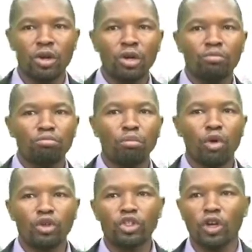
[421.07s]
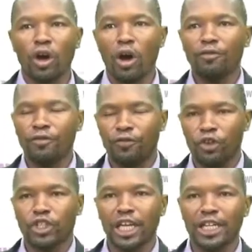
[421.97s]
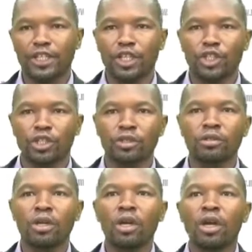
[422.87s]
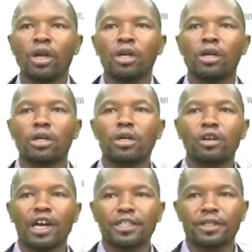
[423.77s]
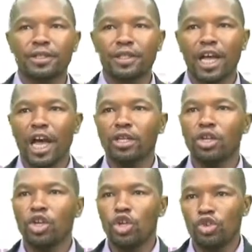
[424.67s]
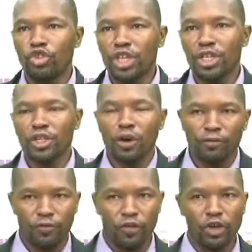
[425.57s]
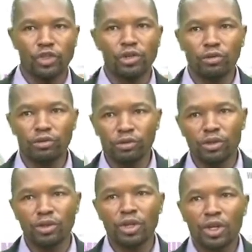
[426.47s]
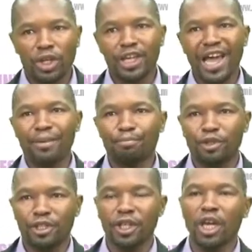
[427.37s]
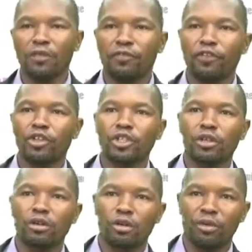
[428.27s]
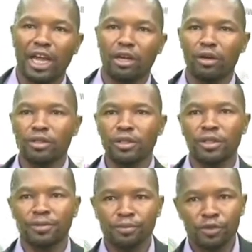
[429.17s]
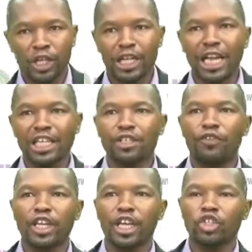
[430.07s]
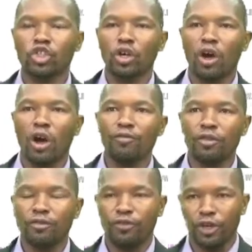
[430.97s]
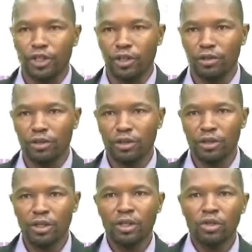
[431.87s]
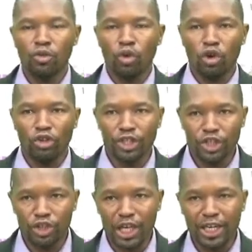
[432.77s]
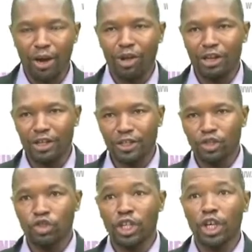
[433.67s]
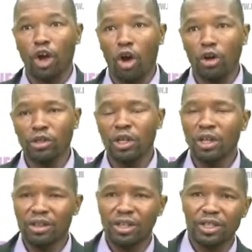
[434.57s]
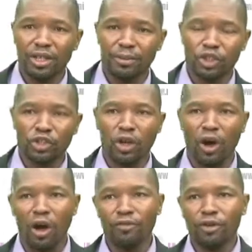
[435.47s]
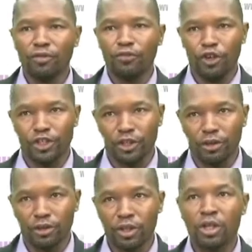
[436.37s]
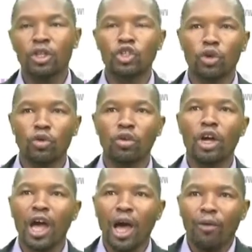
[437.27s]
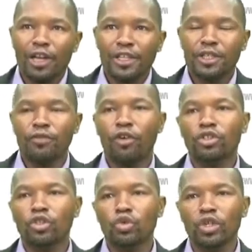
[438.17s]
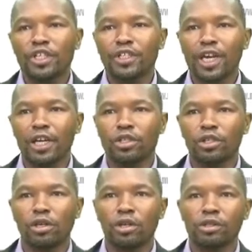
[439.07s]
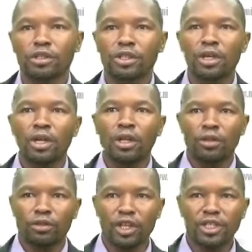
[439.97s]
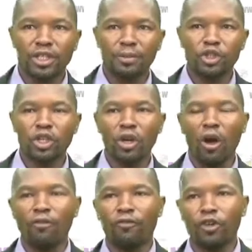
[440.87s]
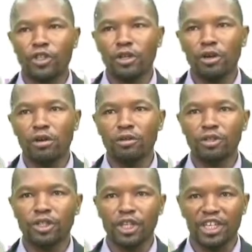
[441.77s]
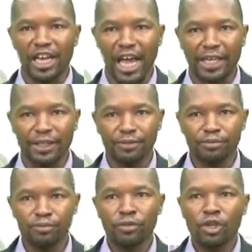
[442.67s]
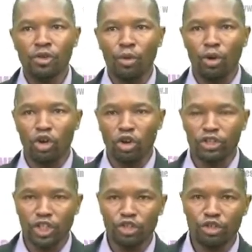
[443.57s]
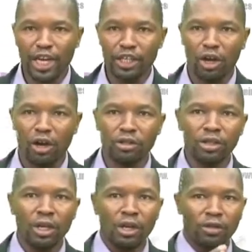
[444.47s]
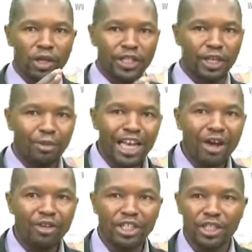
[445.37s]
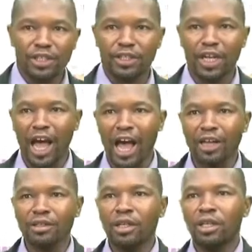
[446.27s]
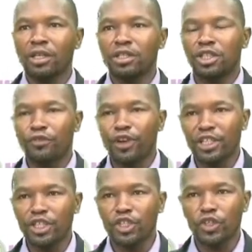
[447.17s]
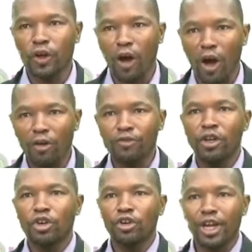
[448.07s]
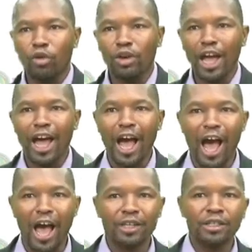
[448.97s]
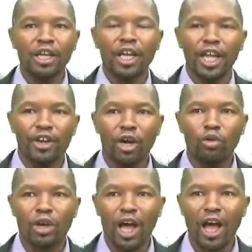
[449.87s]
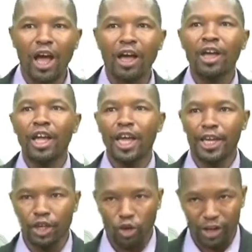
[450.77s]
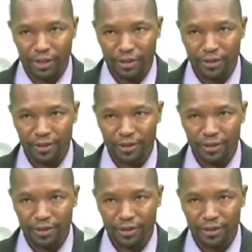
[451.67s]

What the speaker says: modes of fossilization, occurrence and uses of fossils, gaps in fossil records, classification of fossils. We'll concentrate our lesson today on description of fossils. So, our lesson 42 is titled Description of Fossils 9. We will concentrate on the similarities and differences of regular and irregular echinoids.